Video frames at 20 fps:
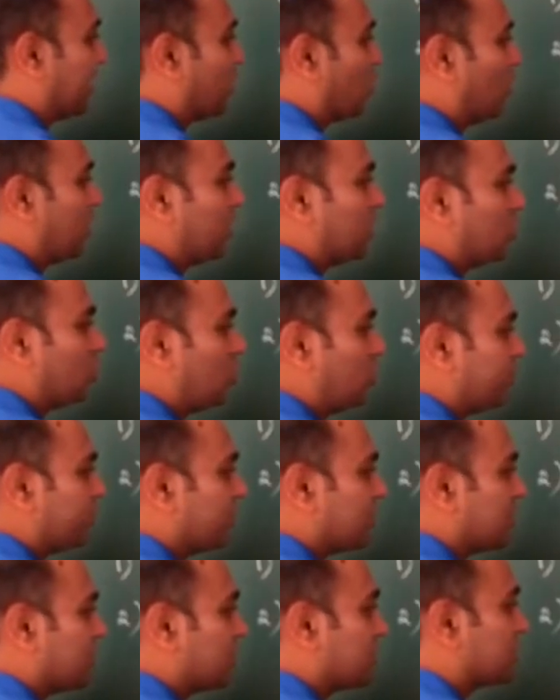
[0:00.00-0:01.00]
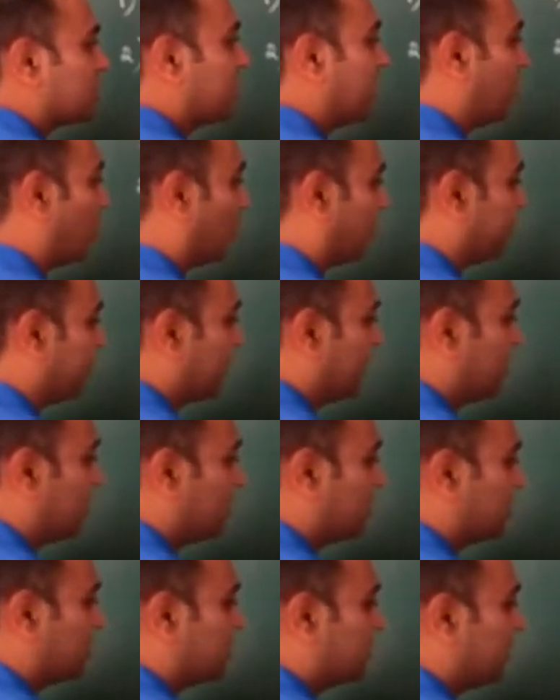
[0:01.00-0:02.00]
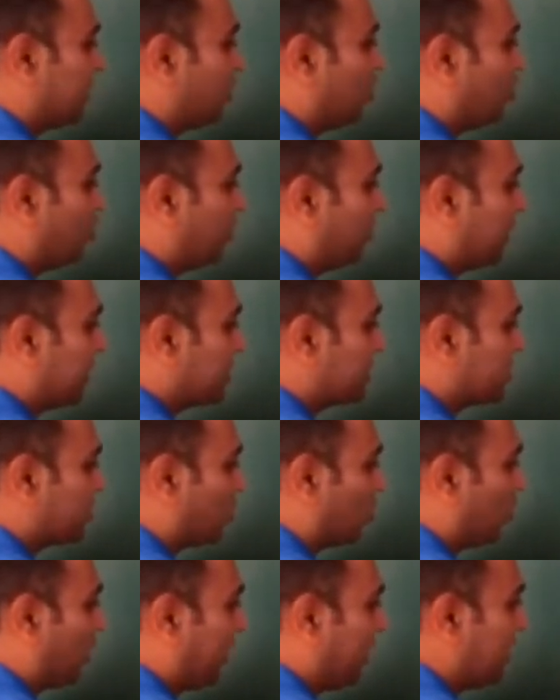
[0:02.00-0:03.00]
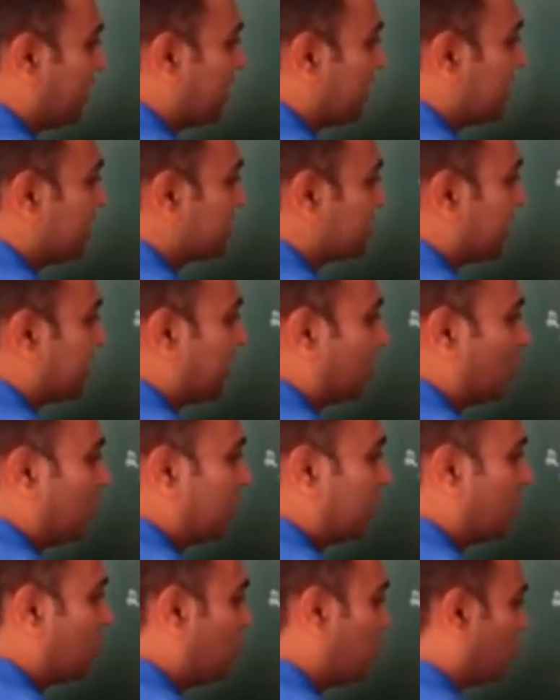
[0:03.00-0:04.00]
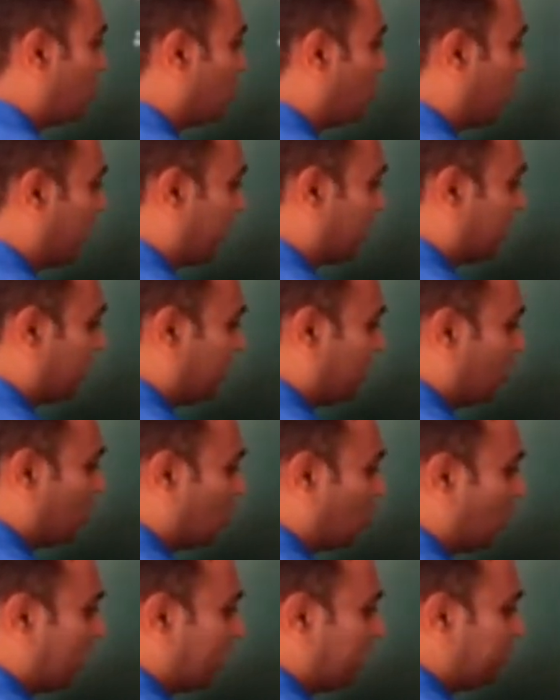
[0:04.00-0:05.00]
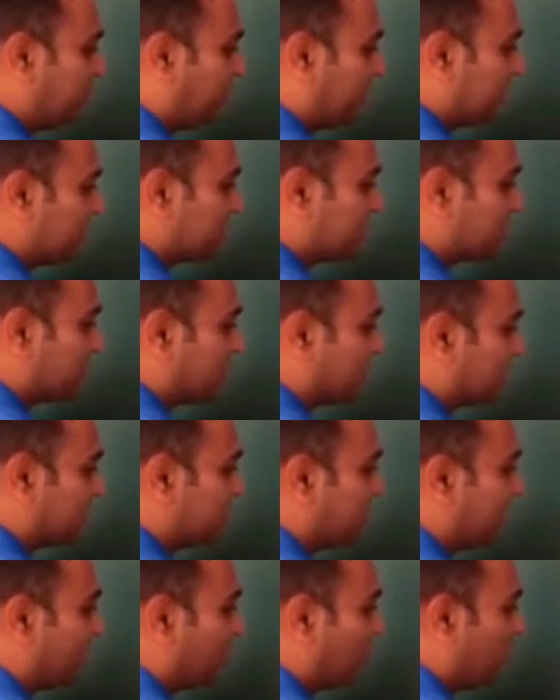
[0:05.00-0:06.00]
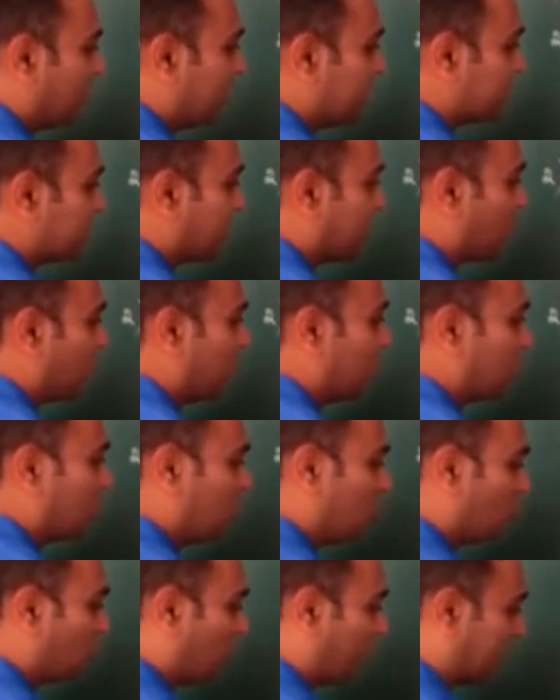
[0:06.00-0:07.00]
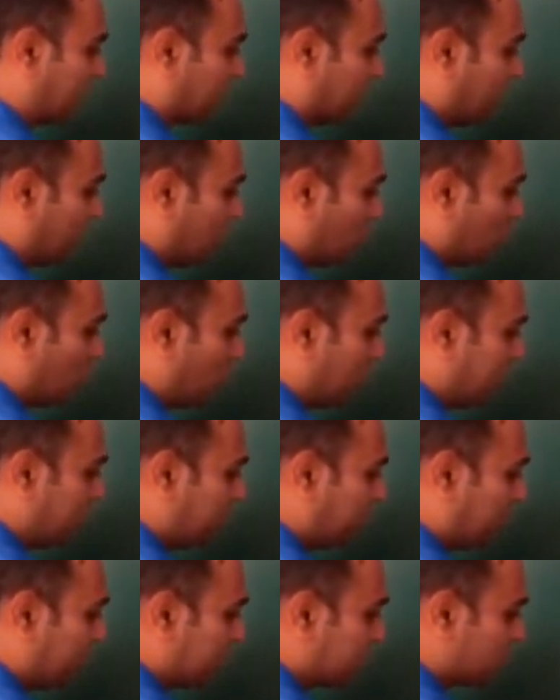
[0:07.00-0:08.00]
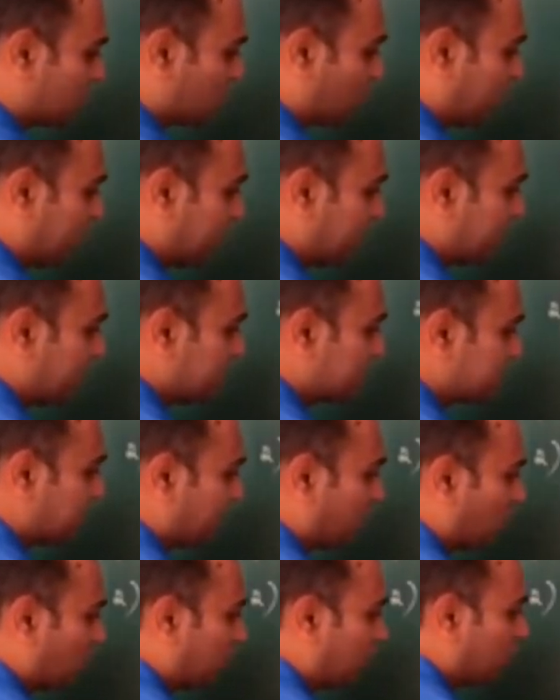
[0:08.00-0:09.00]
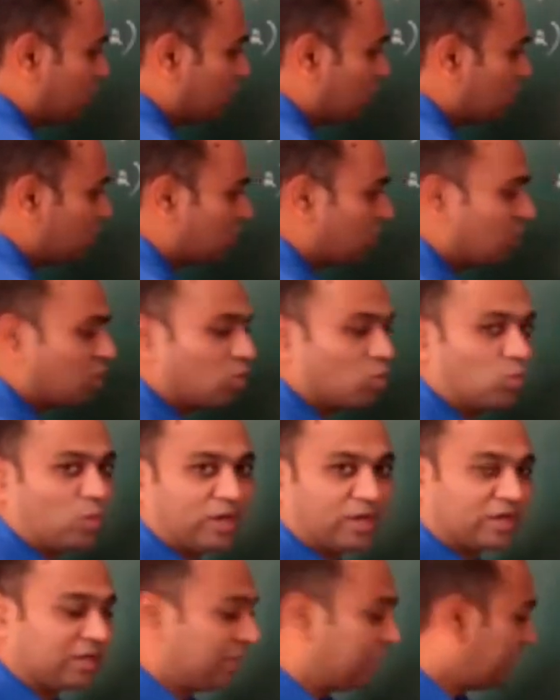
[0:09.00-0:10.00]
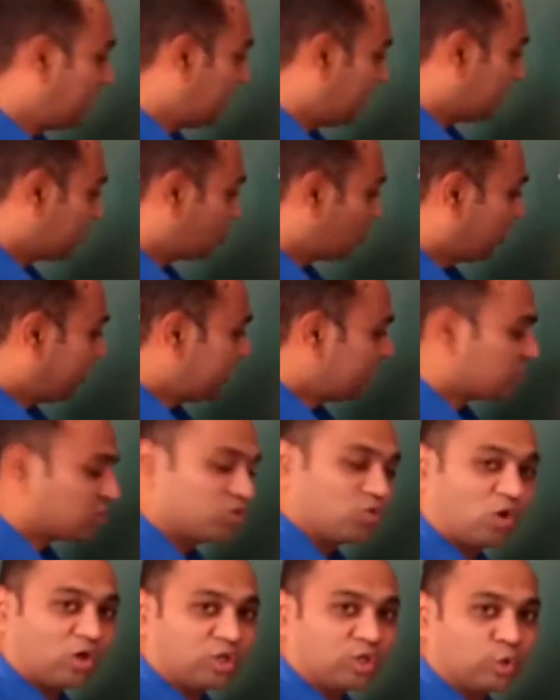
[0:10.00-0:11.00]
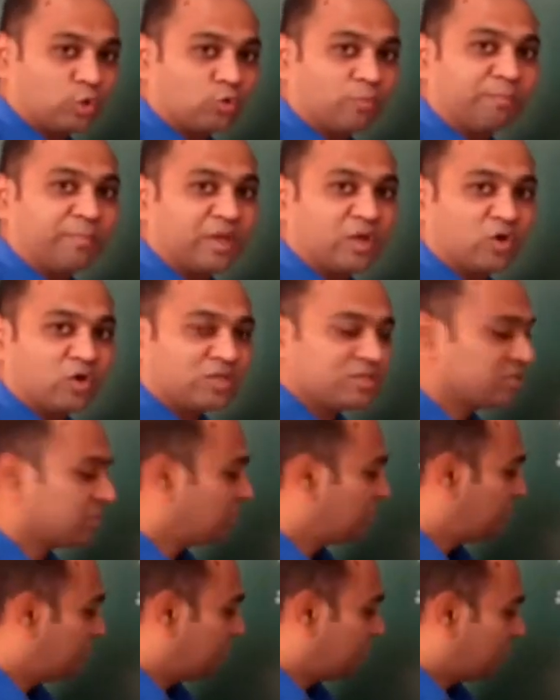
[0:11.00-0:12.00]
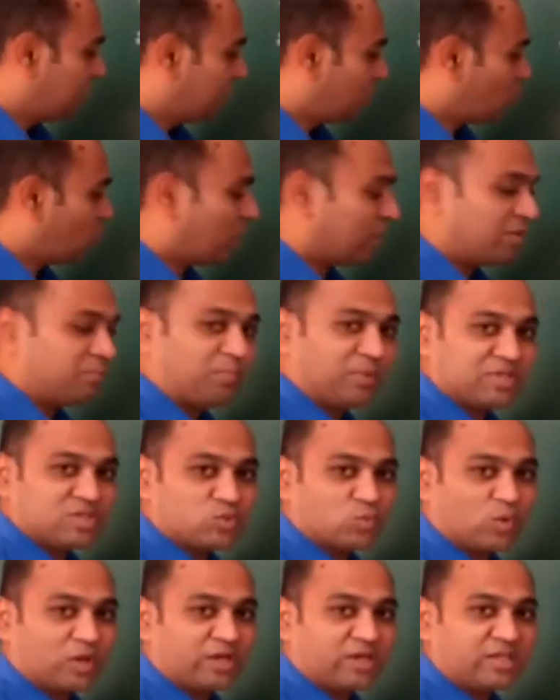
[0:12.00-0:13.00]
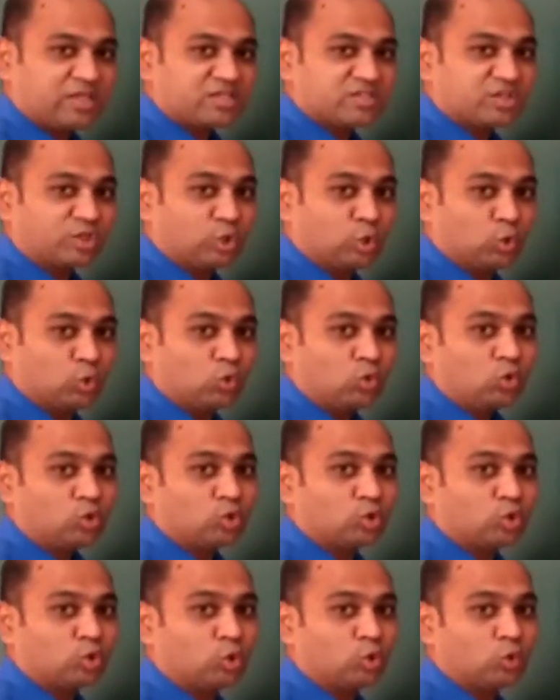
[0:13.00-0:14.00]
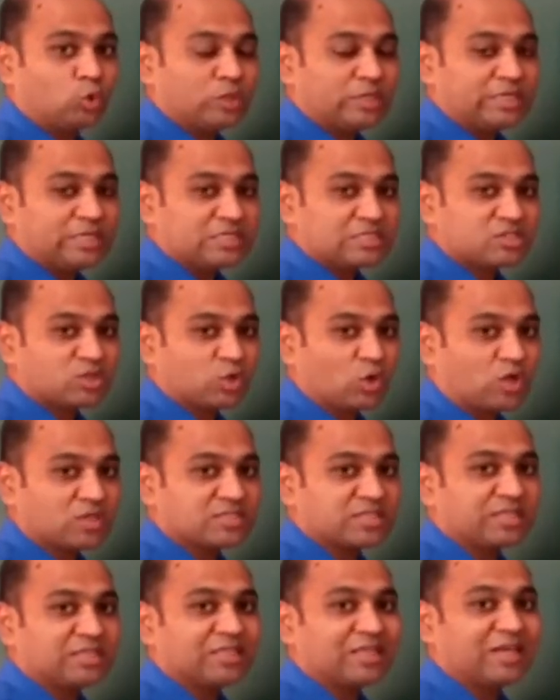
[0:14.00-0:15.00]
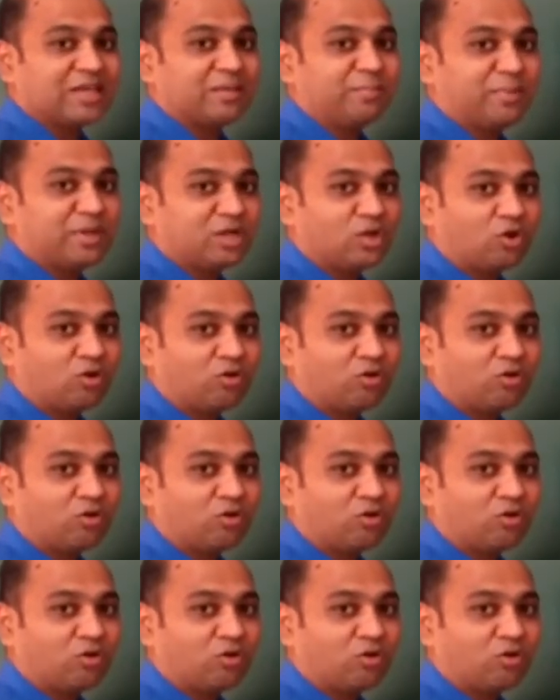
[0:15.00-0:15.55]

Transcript: equal to 0. 0 plus 1 is equal to 1. 1 plus 0 is equal to 1. 1 plus 1 is equal to 1. So it is not 2 because 1 plus 1 is 2. 2 is crossing the limit